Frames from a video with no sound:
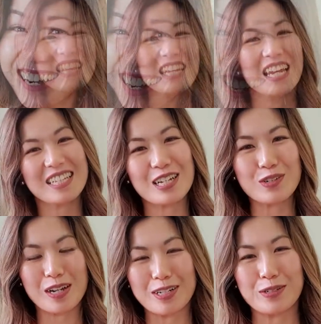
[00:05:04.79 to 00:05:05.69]
The next
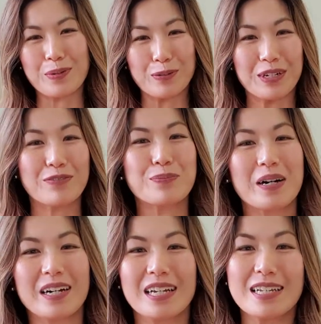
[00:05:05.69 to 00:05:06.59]
luxury item I will never
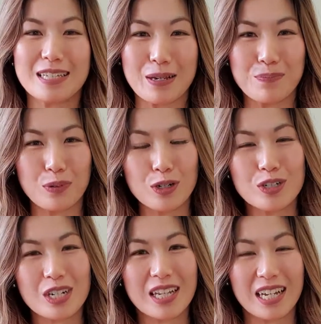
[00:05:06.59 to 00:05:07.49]
buy is a
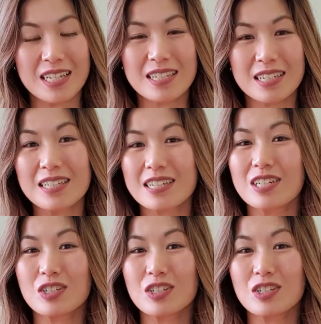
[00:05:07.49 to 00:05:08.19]
brooch that consists